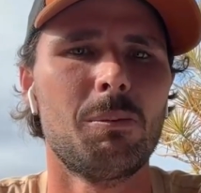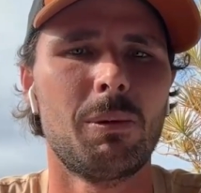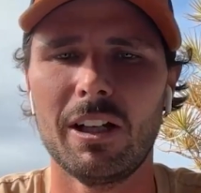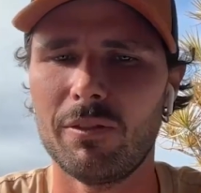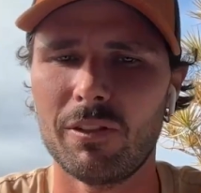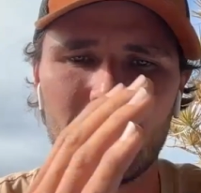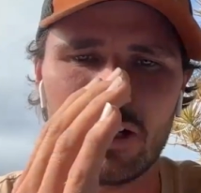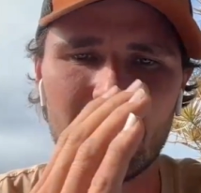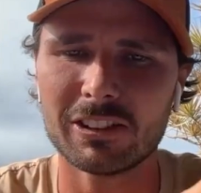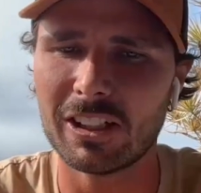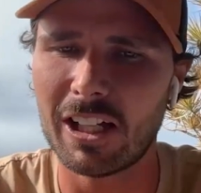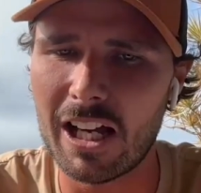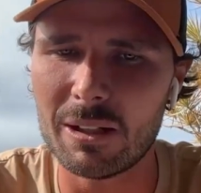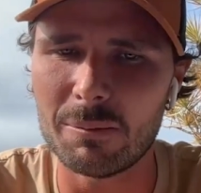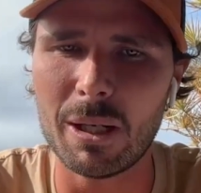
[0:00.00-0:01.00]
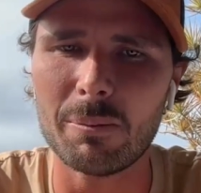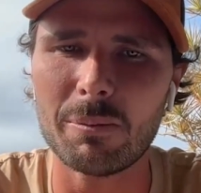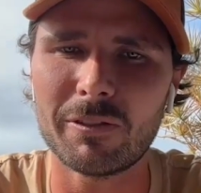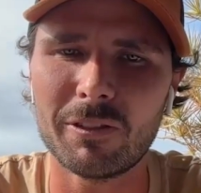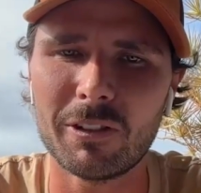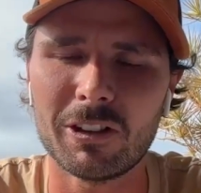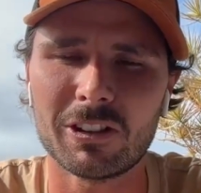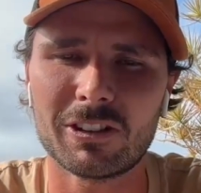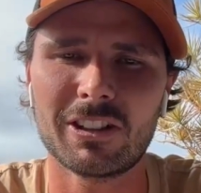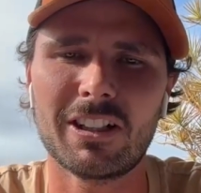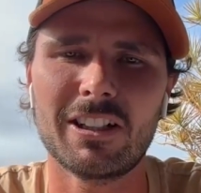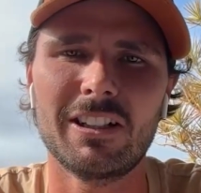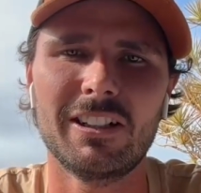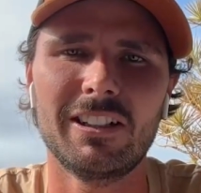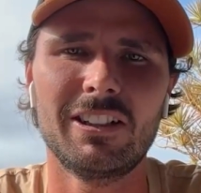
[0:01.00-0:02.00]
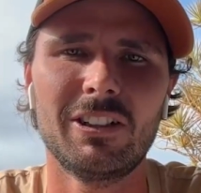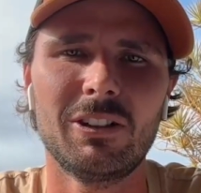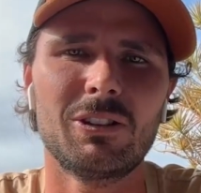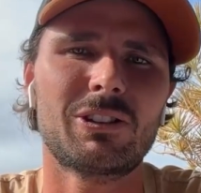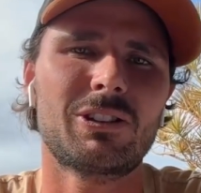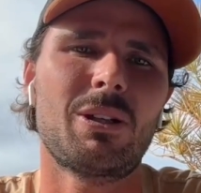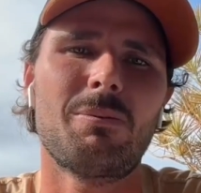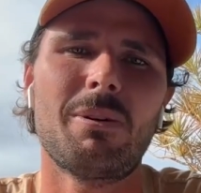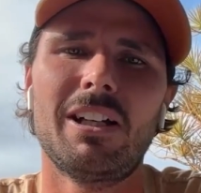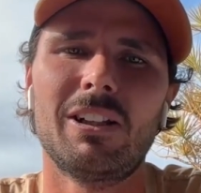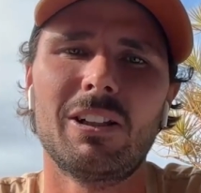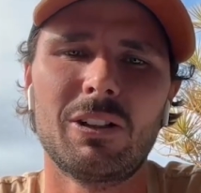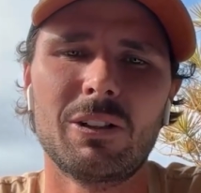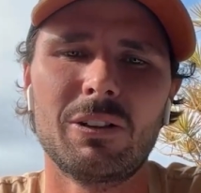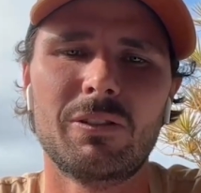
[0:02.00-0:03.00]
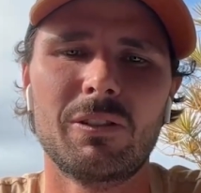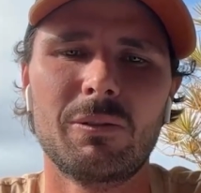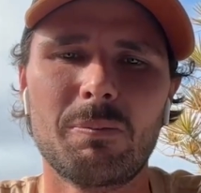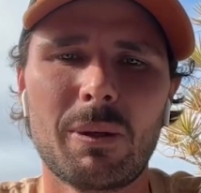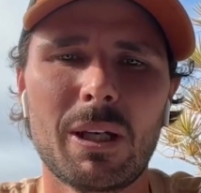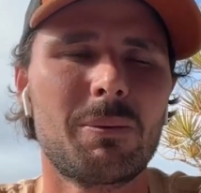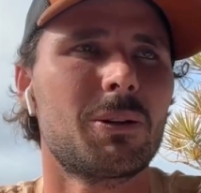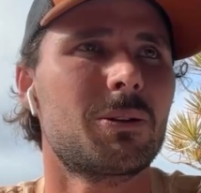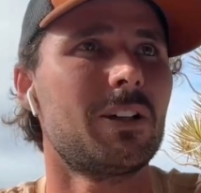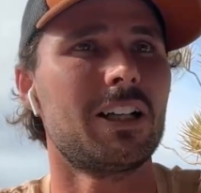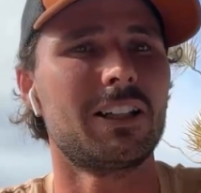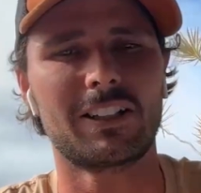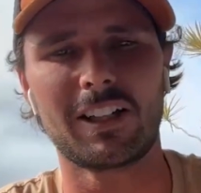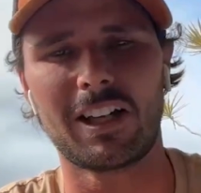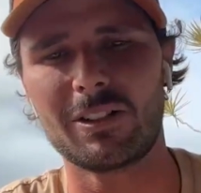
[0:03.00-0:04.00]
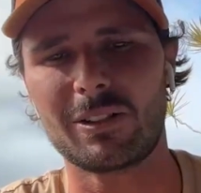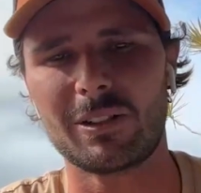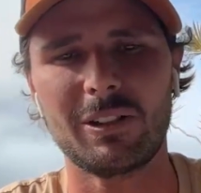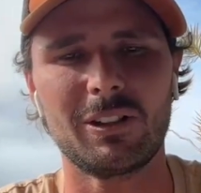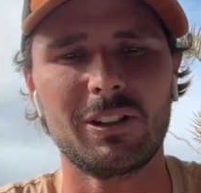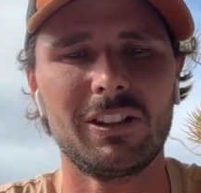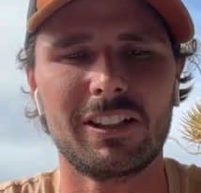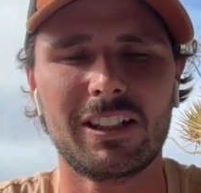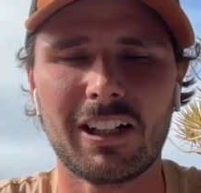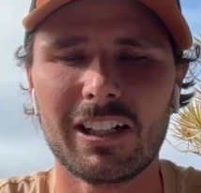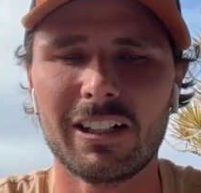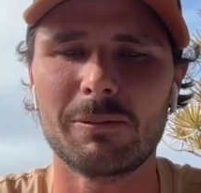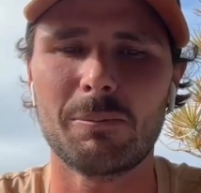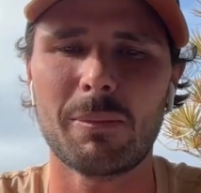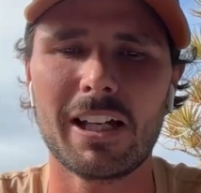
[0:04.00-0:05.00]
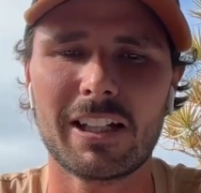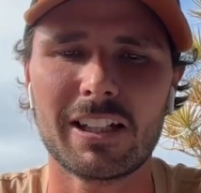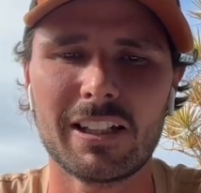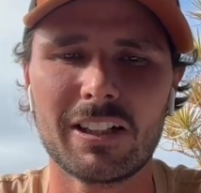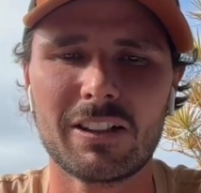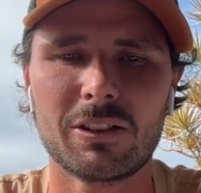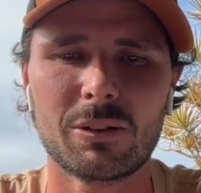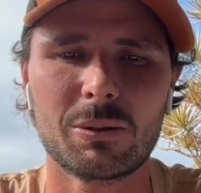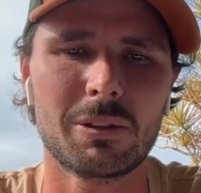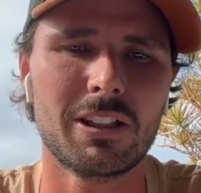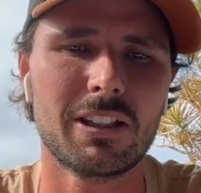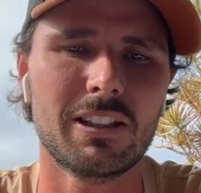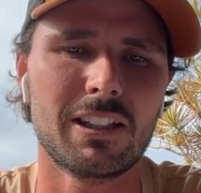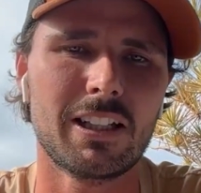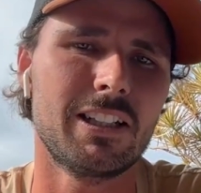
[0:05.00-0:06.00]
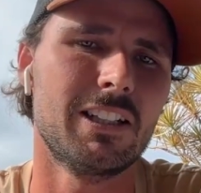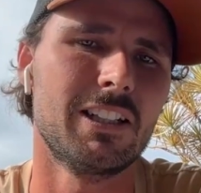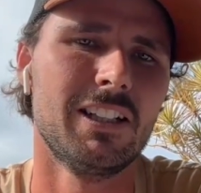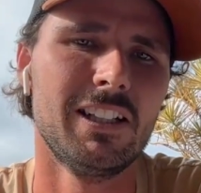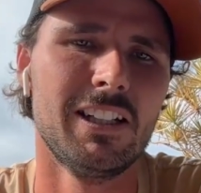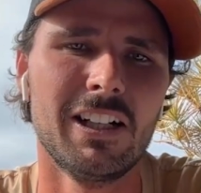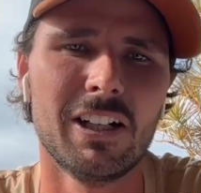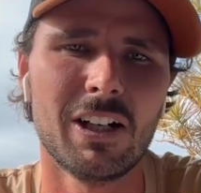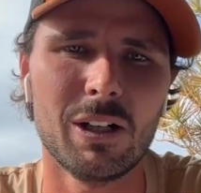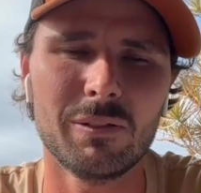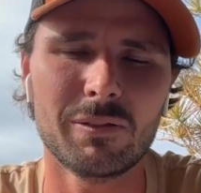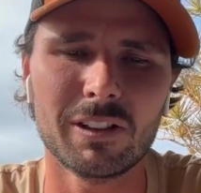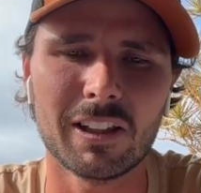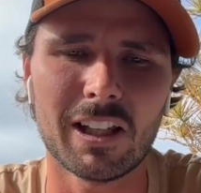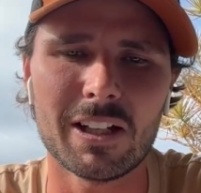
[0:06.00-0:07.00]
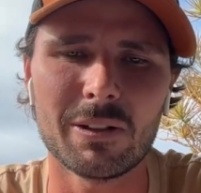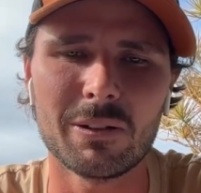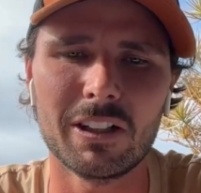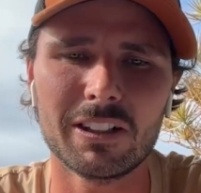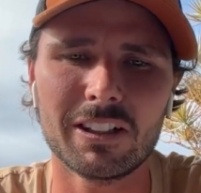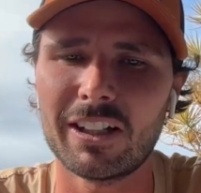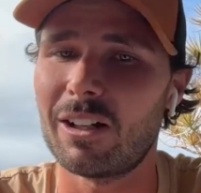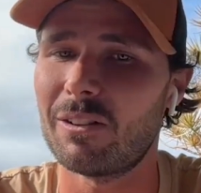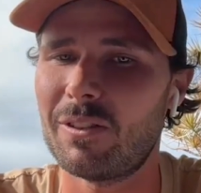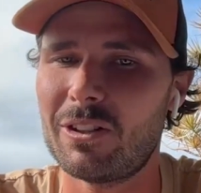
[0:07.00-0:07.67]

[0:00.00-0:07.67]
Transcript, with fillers: but everyone else I had not met before. So you also meet a lot of people around the country who you kind of make connections with and then hopefully later on can go